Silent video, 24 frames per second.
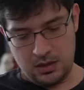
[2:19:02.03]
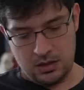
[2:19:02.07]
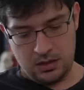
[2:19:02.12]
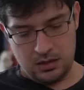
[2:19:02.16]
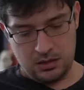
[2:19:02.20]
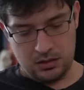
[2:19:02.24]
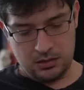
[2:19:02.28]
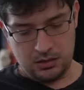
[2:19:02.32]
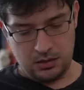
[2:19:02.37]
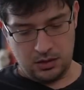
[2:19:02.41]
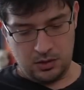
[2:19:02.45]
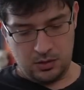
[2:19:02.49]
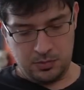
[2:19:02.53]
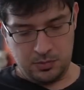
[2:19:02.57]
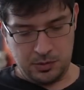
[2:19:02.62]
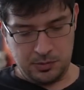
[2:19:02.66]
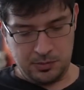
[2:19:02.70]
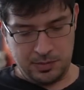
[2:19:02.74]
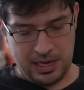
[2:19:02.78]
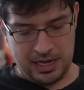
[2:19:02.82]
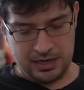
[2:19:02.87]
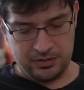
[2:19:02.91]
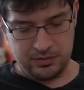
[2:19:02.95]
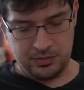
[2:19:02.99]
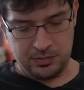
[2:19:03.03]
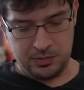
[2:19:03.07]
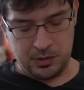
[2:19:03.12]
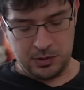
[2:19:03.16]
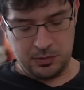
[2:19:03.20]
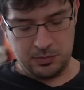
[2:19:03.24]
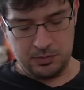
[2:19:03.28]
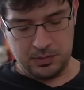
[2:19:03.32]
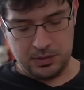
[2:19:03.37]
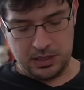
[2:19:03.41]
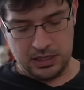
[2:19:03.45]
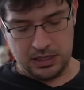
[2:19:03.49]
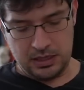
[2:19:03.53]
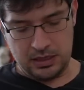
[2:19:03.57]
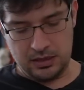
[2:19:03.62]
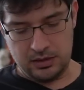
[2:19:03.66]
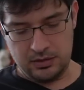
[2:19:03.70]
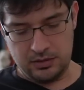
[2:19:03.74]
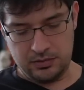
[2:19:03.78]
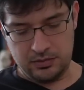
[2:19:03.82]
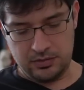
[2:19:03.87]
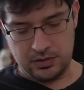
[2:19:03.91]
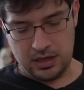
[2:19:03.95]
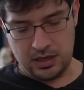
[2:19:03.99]
global maximum
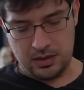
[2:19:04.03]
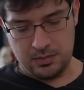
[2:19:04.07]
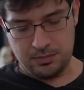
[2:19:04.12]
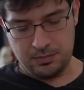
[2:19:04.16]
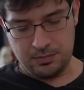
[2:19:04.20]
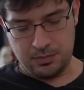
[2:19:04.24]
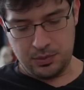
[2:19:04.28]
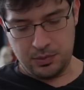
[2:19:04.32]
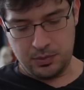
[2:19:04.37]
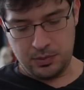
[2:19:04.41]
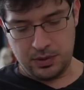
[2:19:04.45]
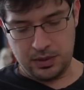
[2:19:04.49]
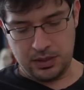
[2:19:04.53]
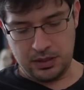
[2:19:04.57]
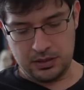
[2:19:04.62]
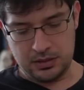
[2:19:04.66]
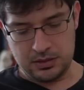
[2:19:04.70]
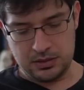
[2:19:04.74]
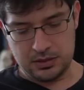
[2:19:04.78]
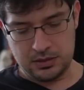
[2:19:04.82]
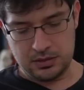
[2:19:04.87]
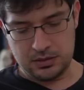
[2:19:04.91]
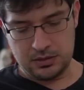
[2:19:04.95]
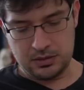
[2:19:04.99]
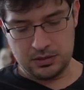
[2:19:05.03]
is a point